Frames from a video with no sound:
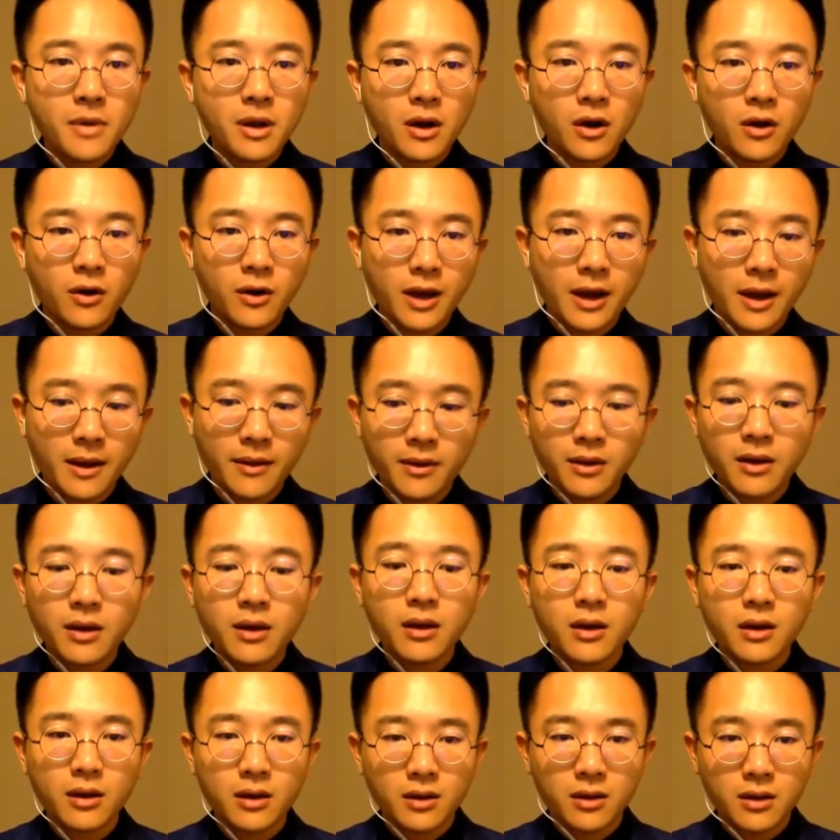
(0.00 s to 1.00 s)
Okay.
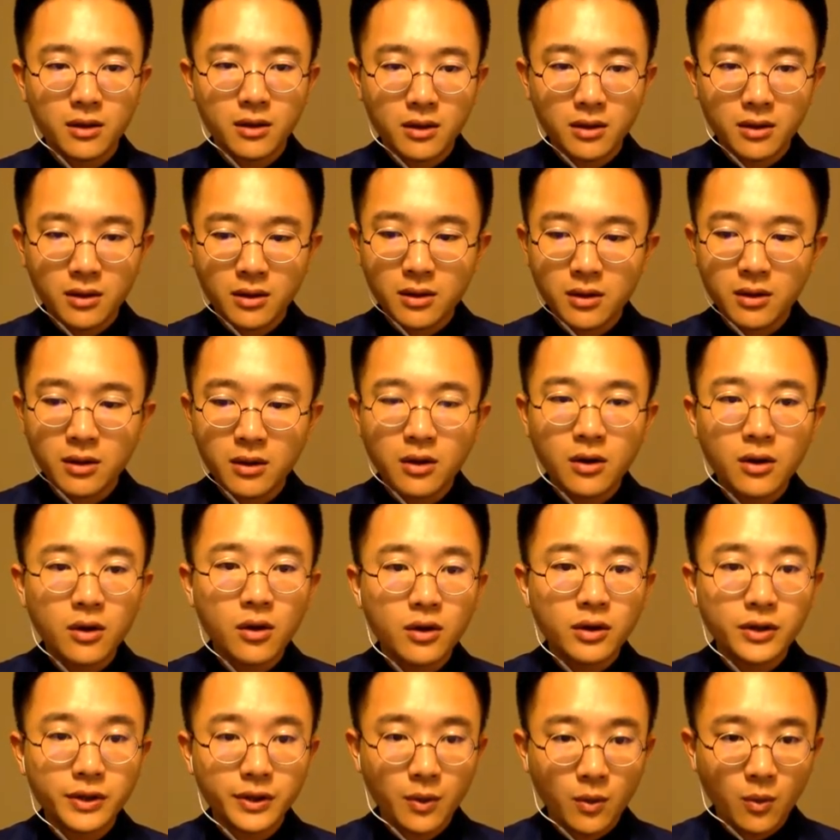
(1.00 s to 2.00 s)

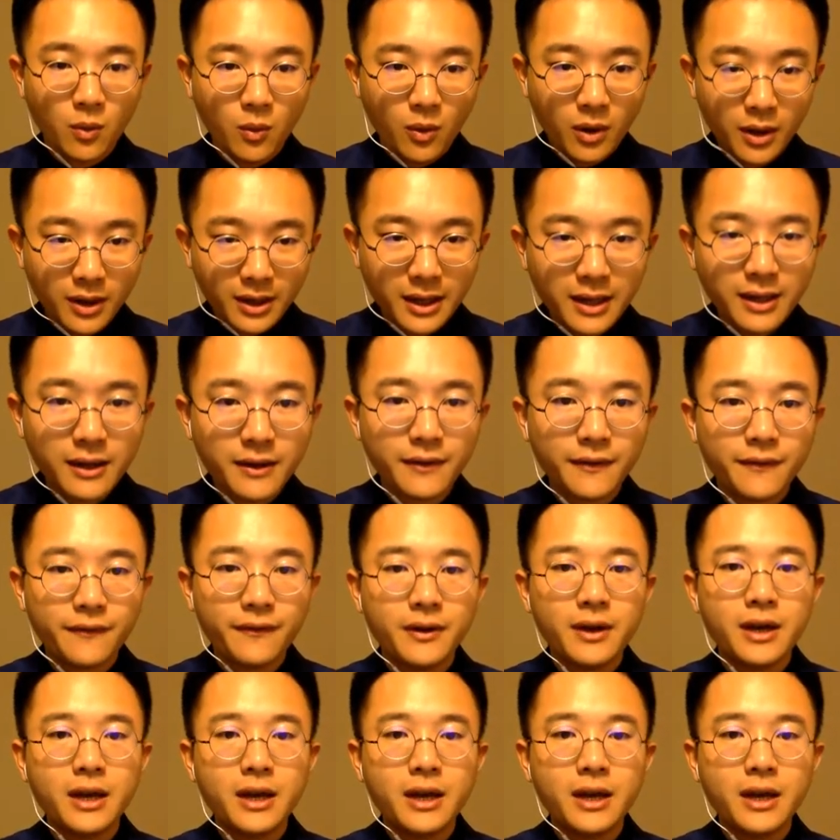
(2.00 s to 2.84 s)
So what if